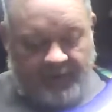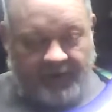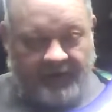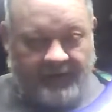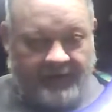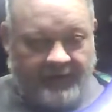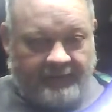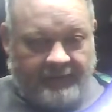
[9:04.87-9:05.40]
make
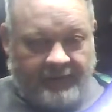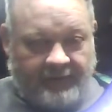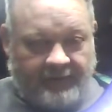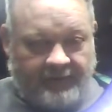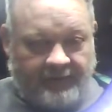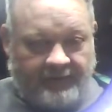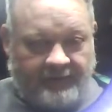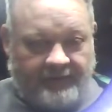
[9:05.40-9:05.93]
a
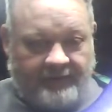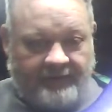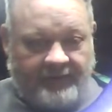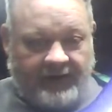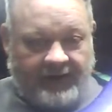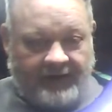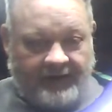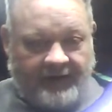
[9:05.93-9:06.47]
difference.
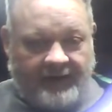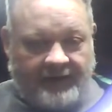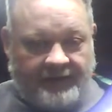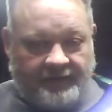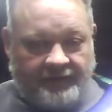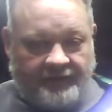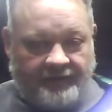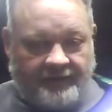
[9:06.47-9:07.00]
It
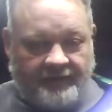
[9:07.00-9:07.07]
does.